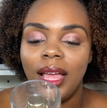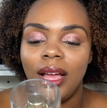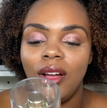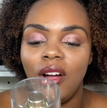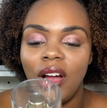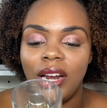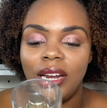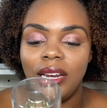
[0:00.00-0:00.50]

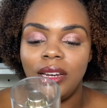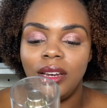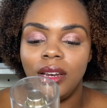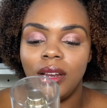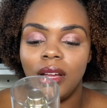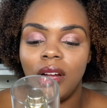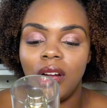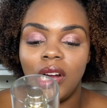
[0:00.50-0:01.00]
Garden
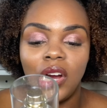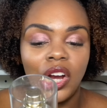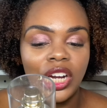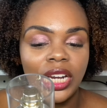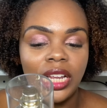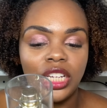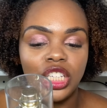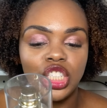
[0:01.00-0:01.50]

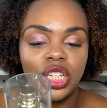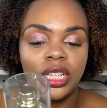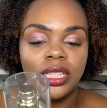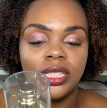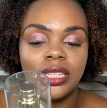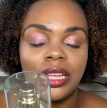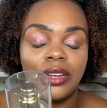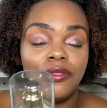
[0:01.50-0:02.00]

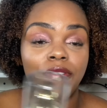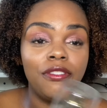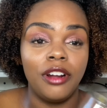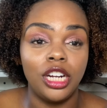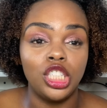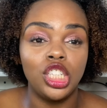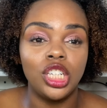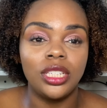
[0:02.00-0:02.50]
Carnations, and
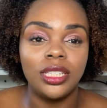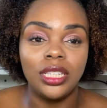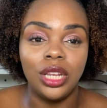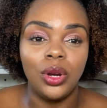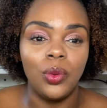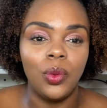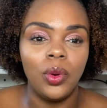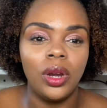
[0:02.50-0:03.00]
Fresh
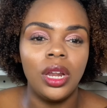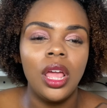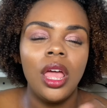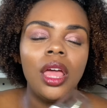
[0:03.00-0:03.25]
Cedarwood.